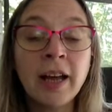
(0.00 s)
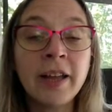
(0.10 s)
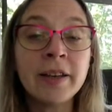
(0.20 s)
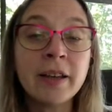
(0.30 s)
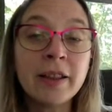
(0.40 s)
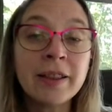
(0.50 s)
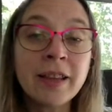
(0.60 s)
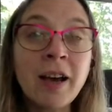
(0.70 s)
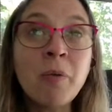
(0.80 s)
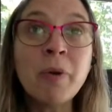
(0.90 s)
and
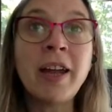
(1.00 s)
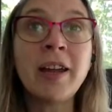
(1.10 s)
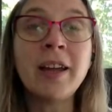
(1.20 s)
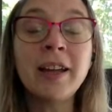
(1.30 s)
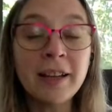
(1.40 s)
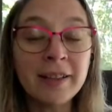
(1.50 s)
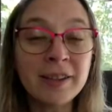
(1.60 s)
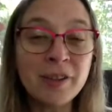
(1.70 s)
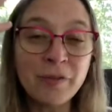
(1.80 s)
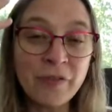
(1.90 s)
that way
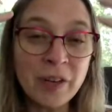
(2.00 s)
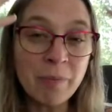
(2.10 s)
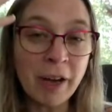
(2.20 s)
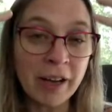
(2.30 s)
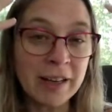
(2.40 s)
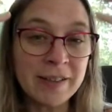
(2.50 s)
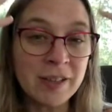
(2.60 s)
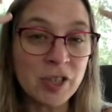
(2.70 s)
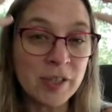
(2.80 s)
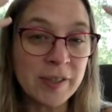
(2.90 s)
the feedback
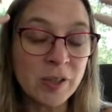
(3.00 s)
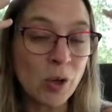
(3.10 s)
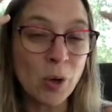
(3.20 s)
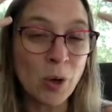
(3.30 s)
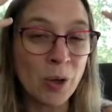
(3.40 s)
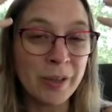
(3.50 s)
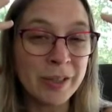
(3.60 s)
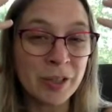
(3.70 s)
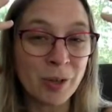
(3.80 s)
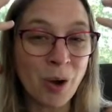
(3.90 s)
isn't just all
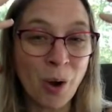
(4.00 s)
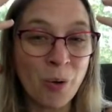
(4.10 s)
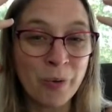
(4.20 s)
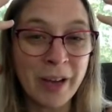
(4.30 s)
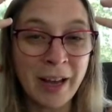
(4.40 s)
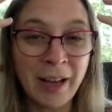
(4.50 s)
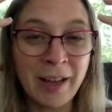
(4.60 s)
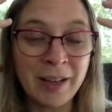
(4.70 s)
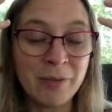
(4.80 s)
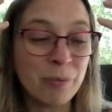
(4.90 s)
in your own
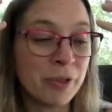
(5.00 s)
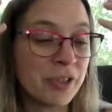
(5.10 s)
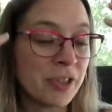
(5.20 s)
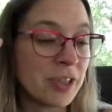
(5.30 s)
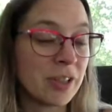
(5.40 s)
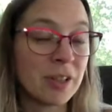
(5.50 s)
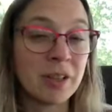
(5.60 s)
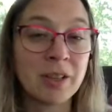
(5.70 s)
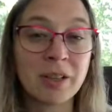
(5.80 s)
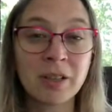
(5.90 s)
head, which
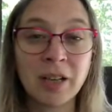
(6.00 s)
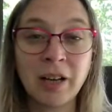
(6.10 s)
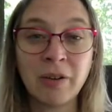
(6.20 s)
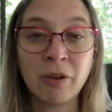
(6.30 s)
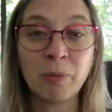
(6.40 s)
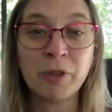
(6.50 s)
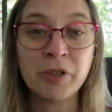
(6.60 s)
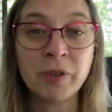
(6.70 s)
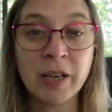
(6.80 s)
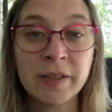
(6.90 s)
I don't know
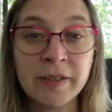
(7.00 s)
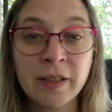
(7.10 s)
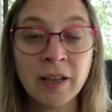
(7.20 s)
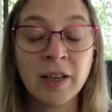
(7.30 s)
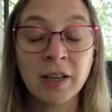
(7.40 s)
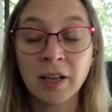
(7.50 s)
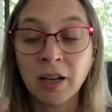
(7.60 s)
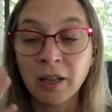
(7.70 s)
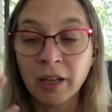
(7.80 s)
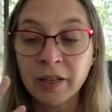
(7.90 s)
about you guys,
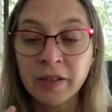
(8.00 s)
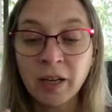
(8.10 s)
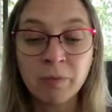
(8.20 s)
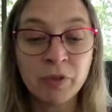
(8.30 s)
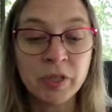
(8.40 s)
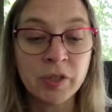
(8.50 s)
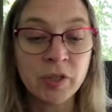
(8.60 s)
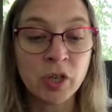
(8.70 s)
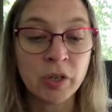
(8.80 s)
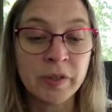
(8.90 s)
a lot of times
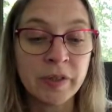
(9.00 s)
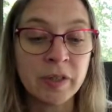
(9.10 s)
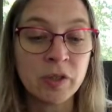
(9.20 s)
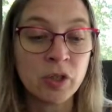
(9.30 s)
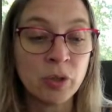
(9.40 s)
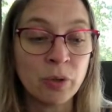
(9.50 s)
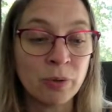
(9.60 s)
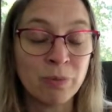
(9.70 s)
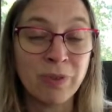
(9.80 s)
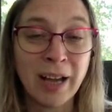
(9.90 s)
just turns
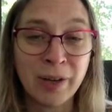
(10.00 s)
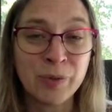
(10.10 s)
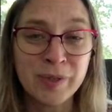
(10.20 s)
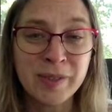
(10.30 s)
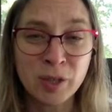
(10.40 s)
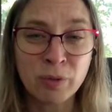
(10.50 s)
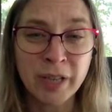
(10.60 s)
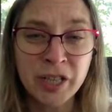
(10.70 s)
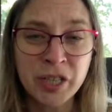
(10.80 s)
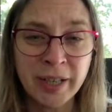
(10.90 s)
into loud
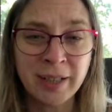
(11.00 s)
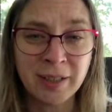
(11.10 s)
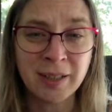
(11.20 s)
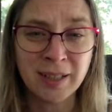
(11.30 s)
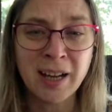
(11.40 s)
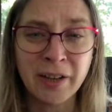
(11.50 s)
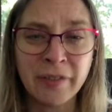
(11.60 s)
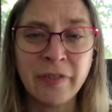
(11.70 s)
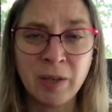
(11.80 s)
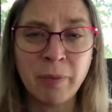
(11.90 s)
screeching kind
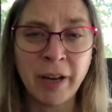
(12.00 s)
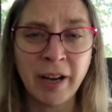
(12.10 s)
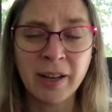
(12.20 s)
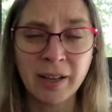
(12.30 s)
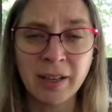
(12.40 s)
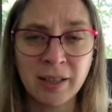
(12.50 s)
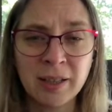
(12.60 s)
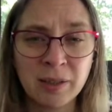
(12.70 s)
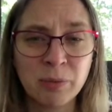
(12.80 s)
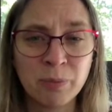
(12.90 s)
of feedback
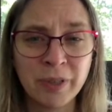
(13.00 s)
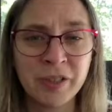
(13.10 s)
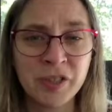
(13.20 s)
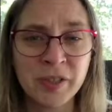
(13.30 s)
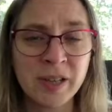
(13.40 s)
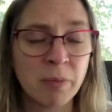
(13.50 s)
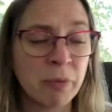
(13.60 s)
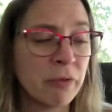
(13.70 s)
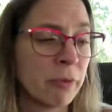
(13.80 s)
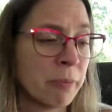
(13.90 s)
when it's just
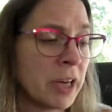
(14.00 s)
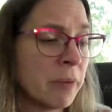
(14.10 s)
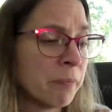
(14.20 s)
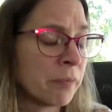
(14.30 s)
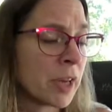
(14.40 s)
coming from me.